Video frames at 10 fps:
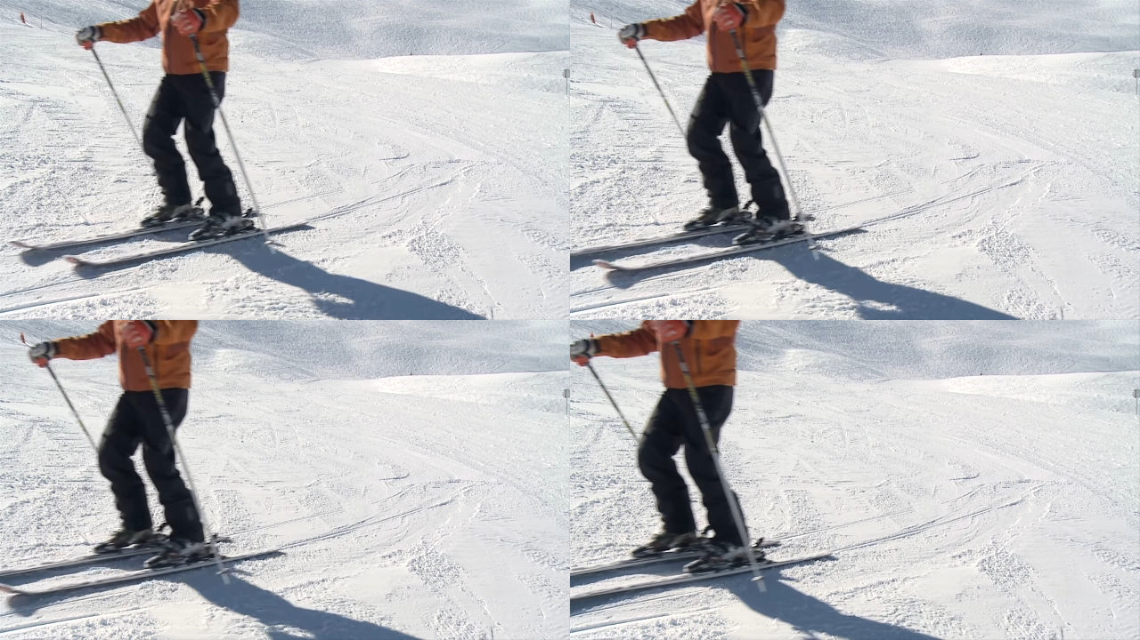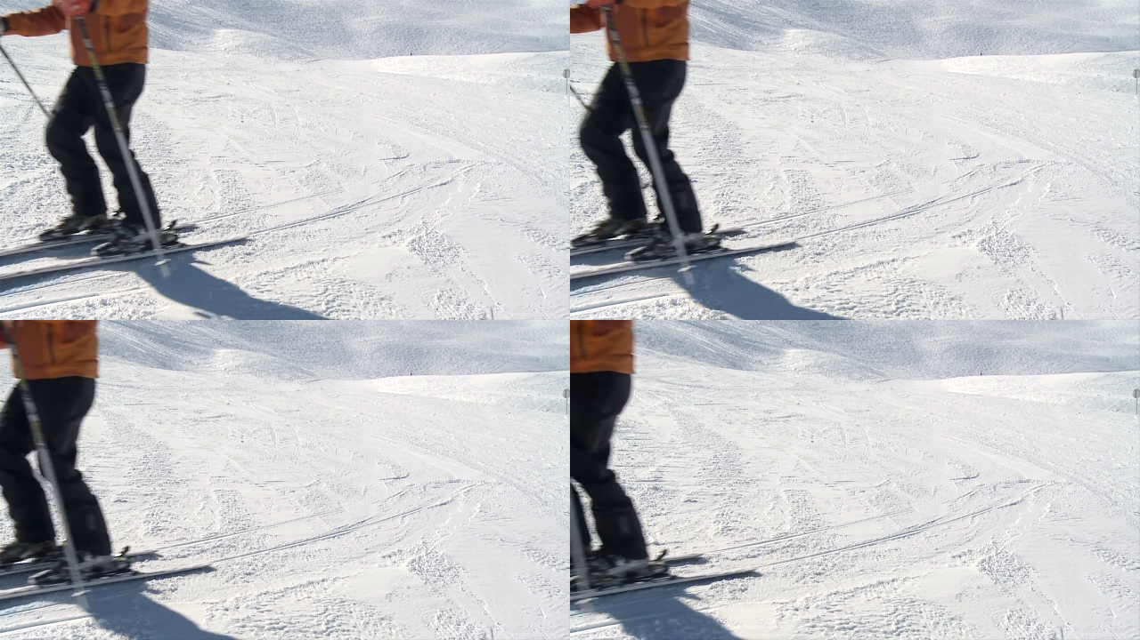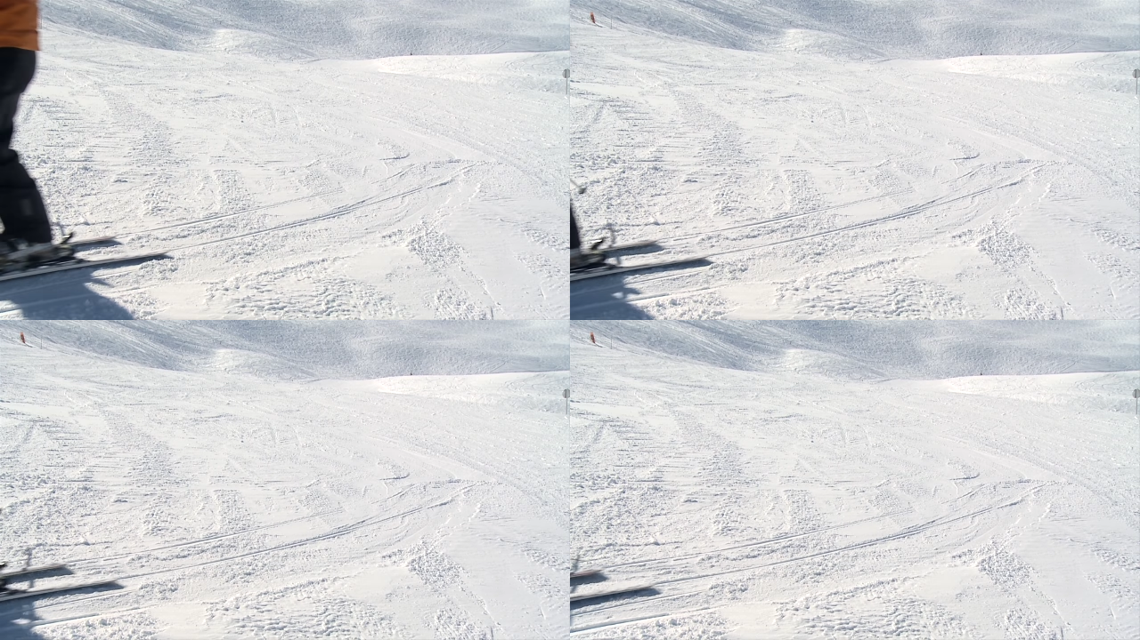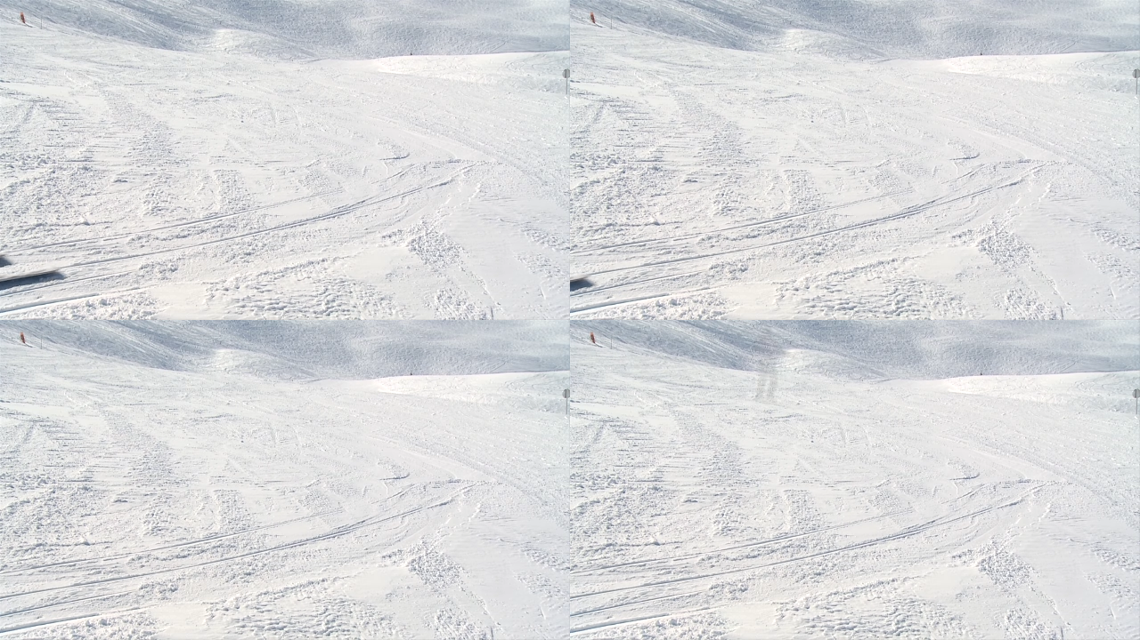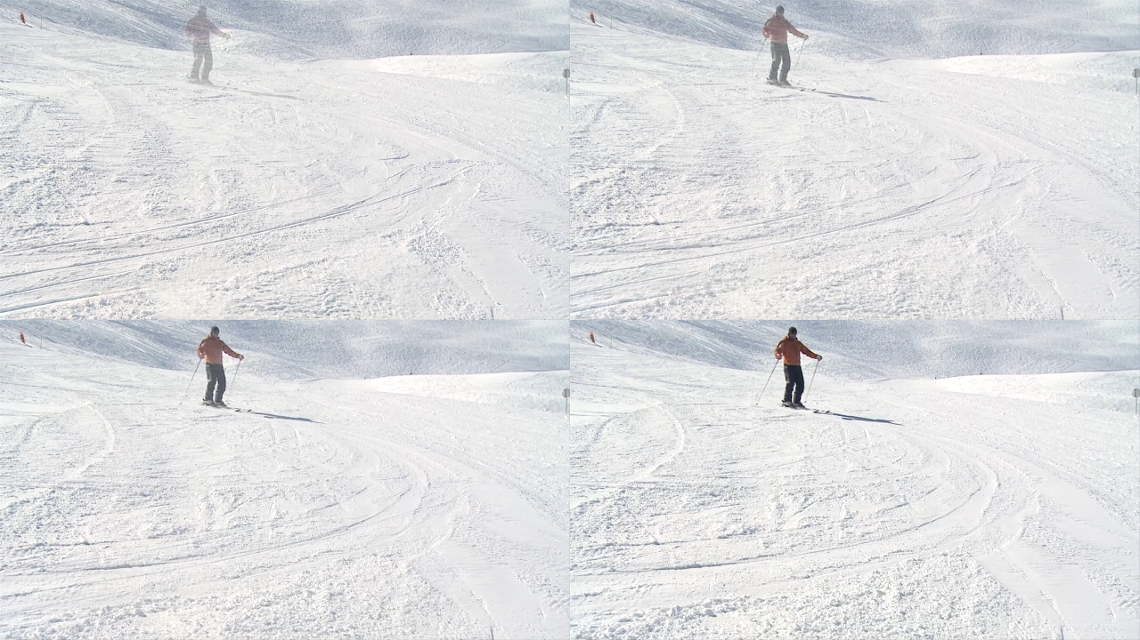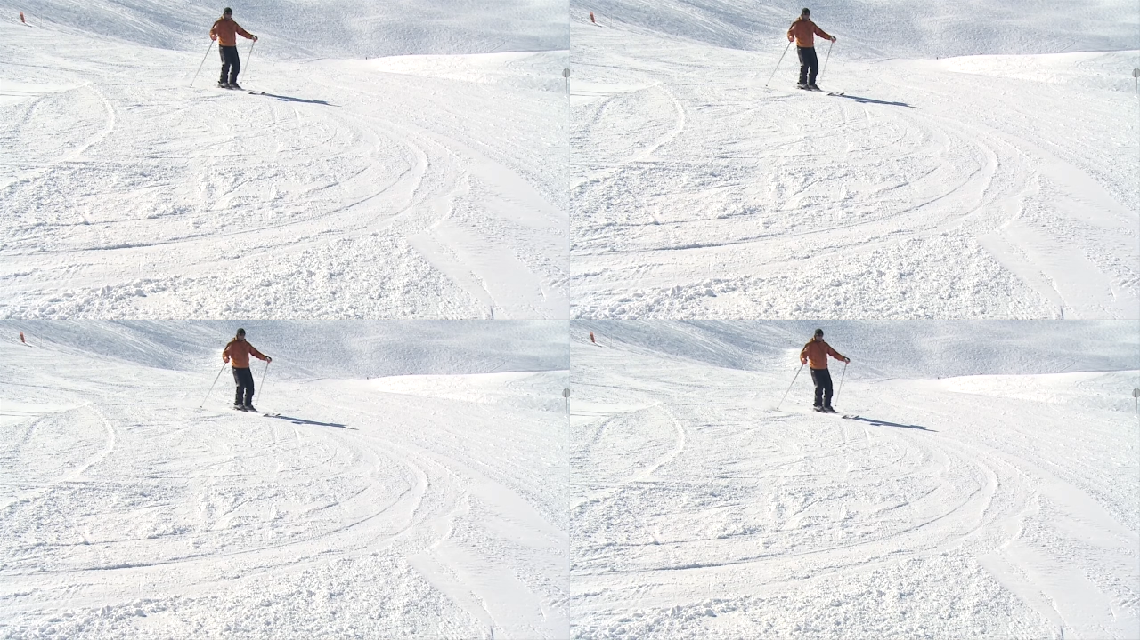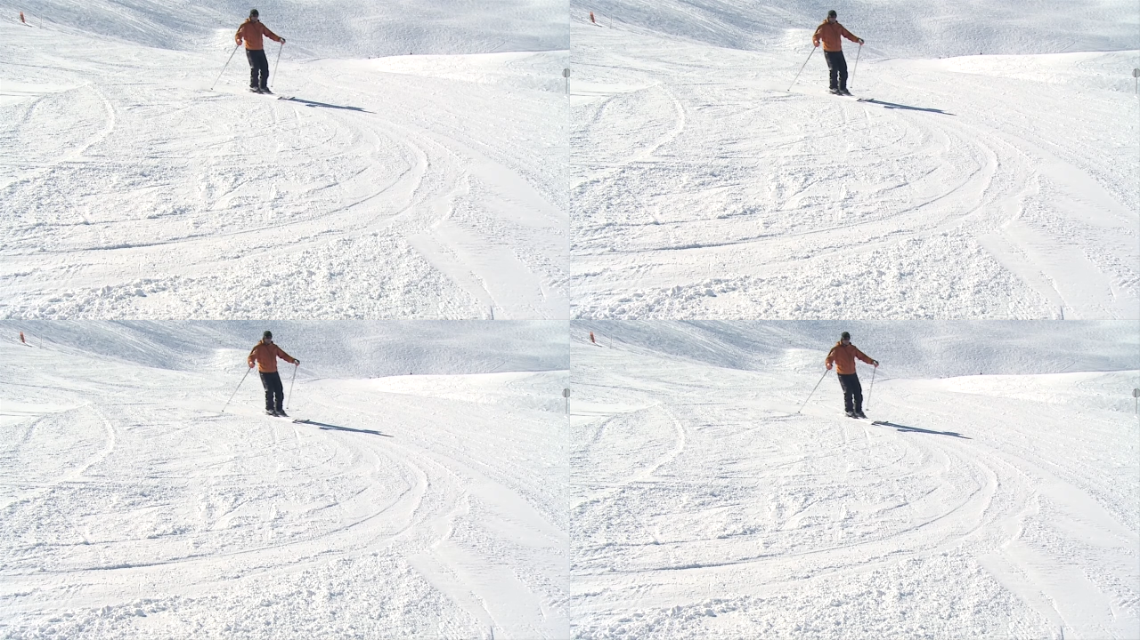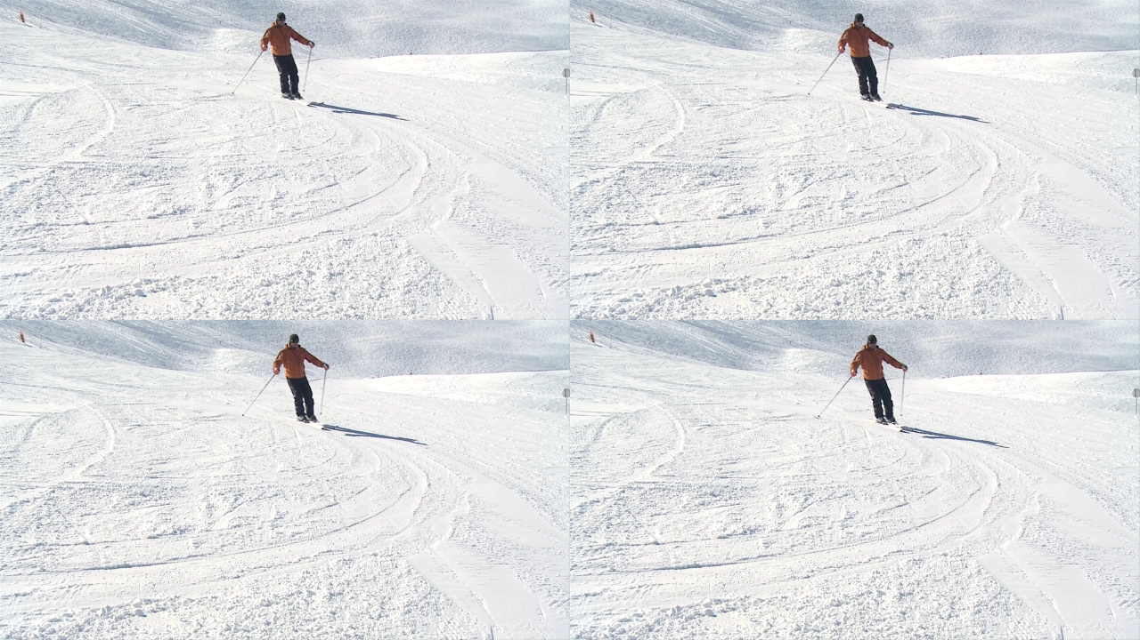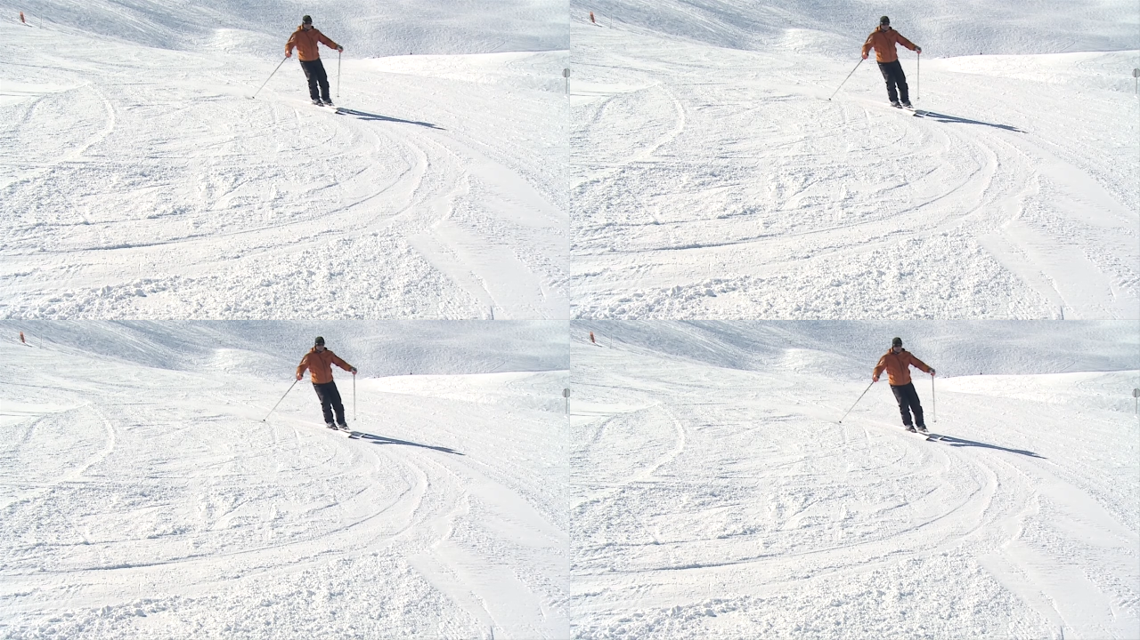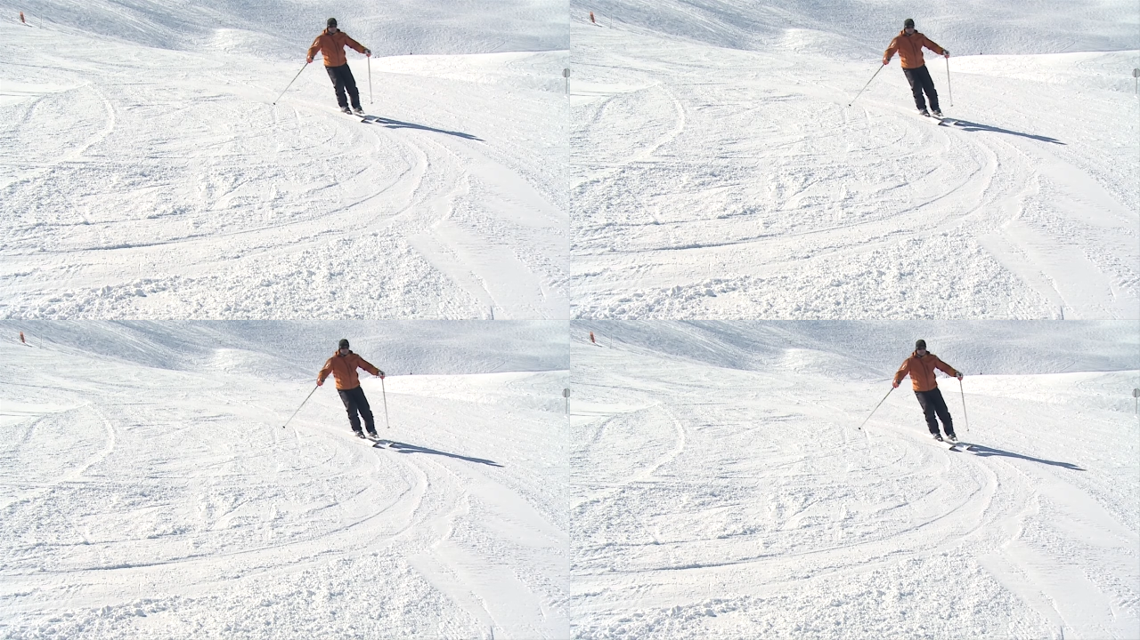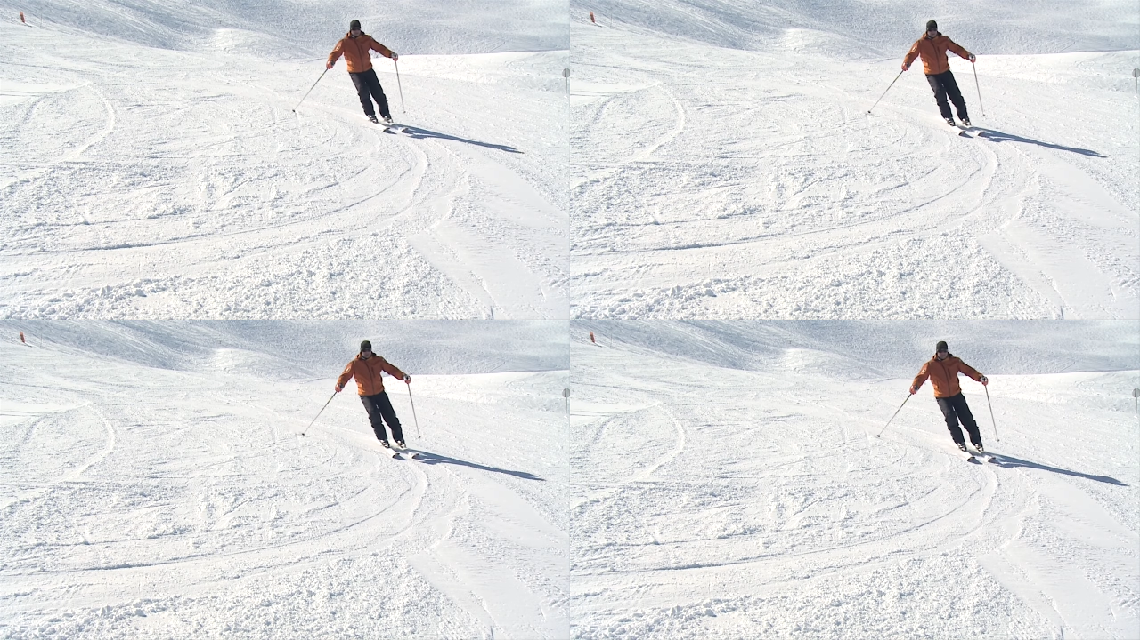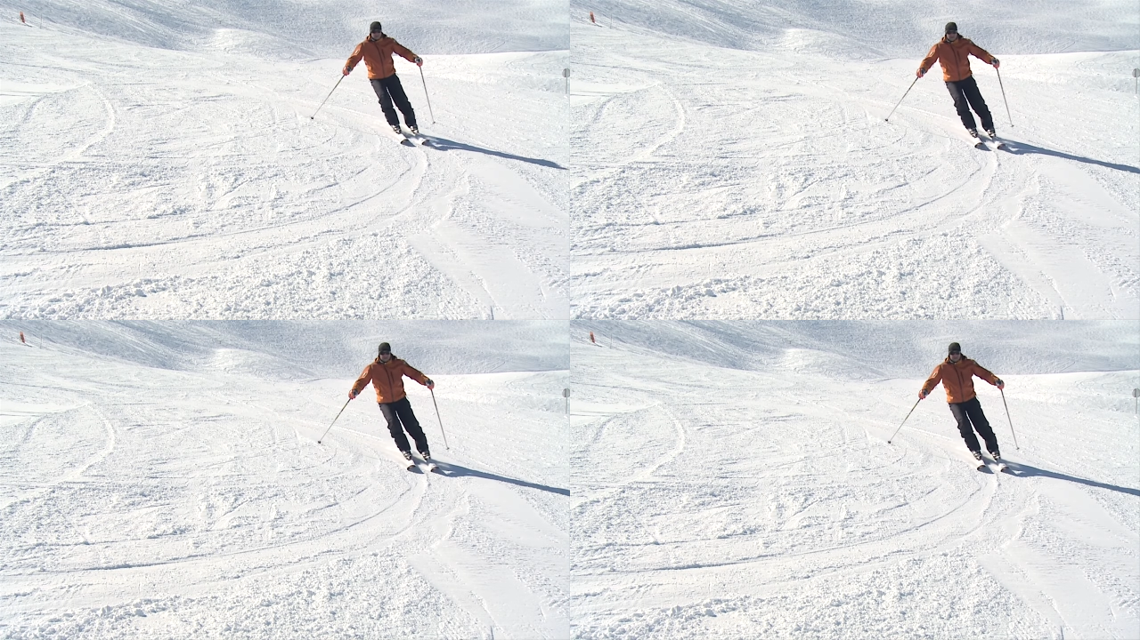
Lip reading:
Nobody's mouth can be seen.